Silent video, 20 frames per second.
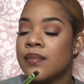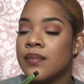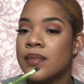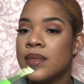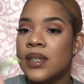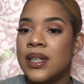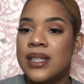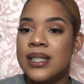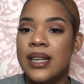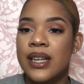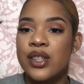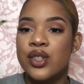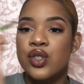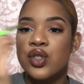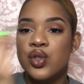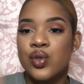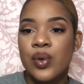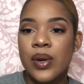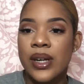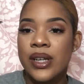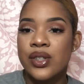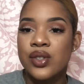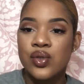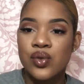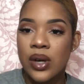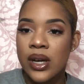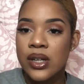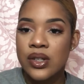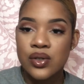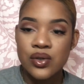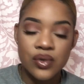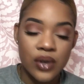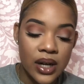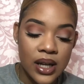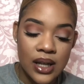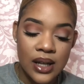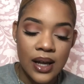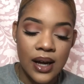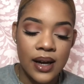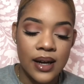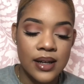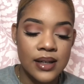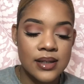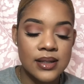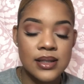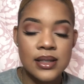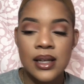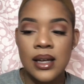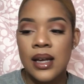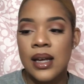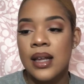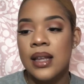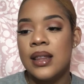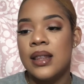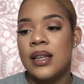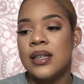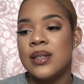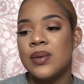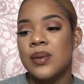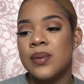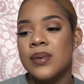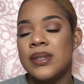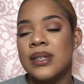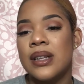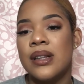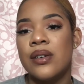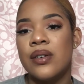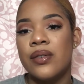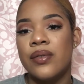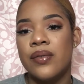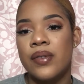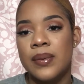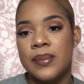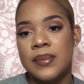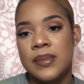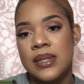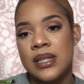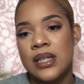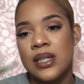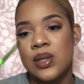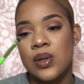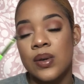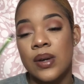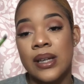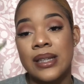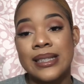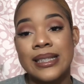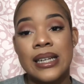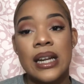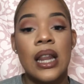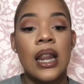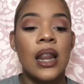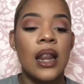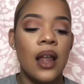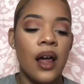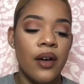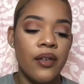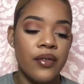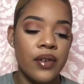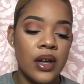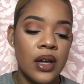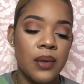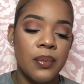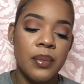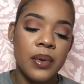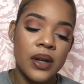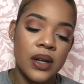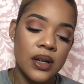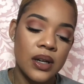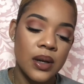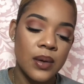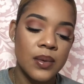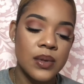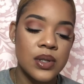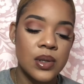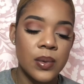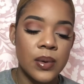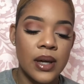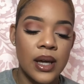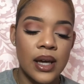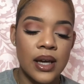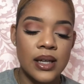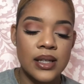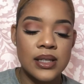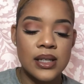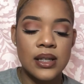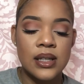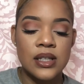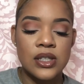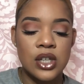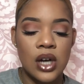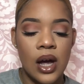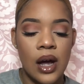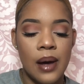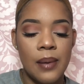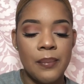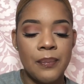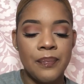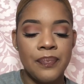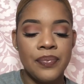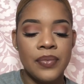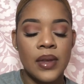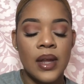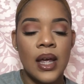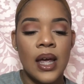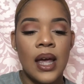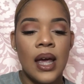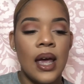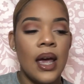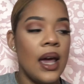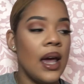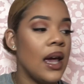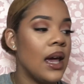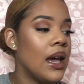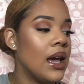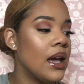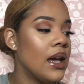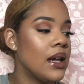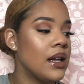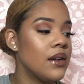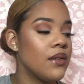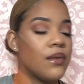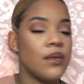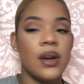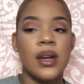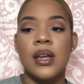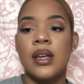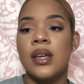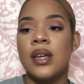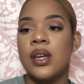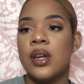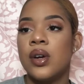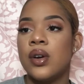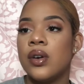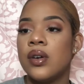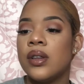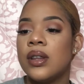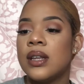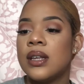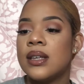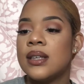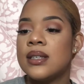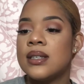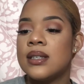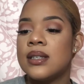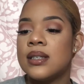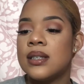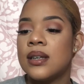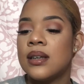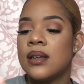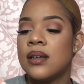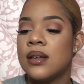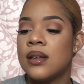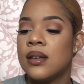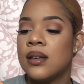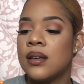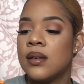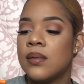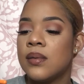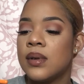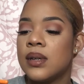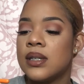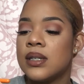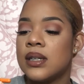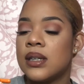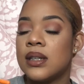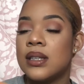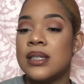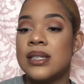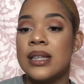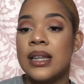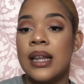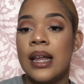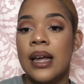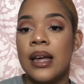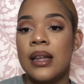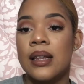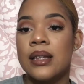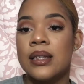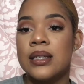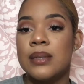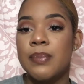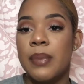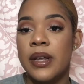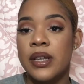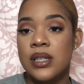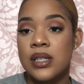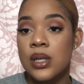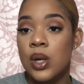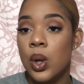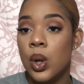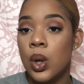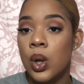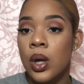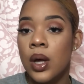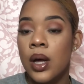does like straight lines. This one was a little flimsy, so I didn't love it, but it was okay. It did the job. And right here, this, what is it, this pencil,